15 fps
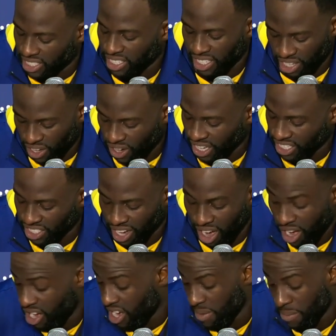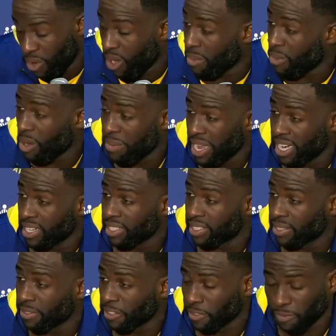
And, you know, he's earning more and more minutes.